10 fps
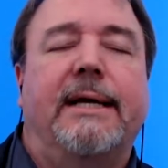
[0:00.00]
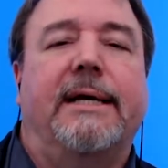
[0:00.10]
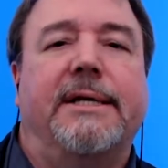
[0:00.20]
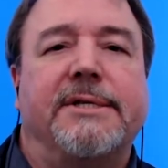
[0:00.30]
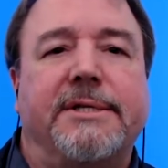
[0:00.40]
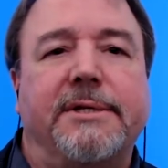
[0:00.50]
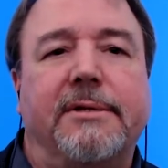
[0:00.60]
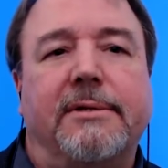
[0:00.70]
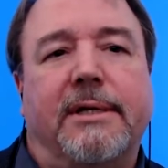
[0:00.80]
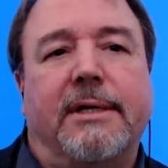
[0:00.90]
it's
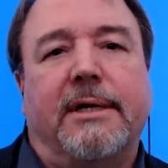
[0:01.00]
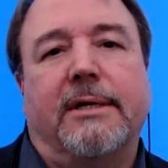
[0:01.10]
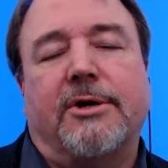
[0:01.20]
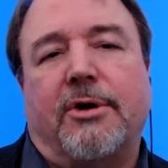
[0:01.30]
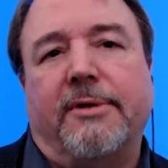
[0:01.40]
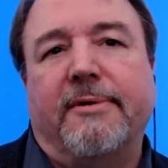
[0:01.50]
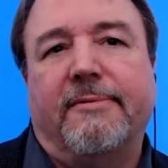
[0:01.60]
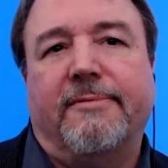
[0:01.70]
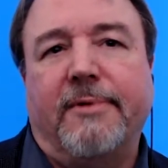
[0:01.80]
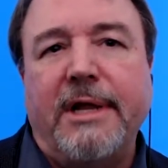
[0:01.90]
still called
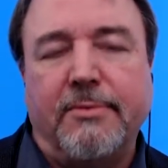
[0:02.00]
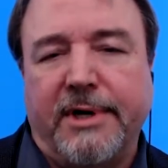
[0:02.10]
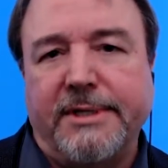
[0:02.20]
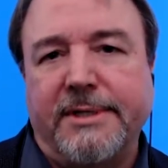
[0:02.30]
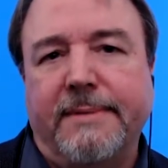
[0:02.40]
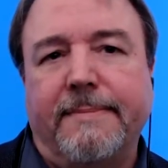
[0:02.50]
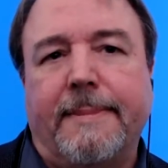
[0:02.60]
frequent,